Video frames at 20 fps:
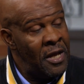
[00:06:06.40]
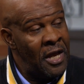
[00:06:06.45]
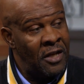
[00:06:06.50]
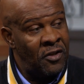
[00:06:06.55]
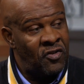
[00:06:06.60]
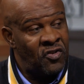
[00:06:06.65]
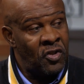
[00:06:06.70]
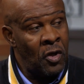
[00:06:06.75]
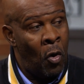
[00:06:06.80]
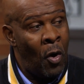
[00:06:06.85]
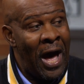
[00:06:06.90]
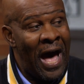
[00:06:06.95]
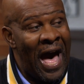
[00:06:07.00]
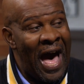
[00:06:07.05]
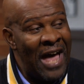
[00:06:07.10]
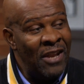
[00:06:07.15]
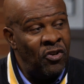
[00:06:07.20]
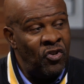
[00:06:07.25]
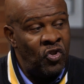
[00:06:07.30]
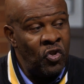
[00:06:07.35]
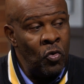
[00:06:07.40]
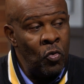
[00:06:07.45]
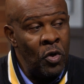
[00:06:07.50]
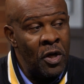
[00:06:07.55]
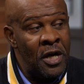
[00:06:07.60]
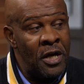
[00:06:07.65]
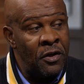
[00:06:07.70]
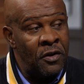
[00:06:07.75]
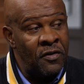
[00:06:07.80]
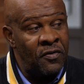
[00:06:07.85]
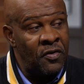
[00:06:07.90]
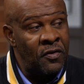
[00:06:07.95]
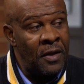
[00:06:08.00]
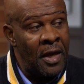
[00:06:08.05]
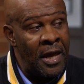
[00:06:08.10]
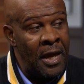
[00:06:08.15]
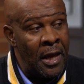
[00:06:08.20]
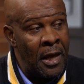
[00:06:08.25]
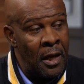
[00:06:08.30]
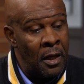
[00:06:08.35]
And so I do
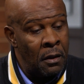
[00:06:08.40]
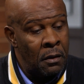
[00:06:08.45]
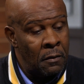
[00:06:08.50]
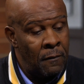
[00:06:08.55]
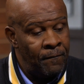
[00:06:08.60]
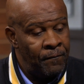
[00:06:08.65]
understand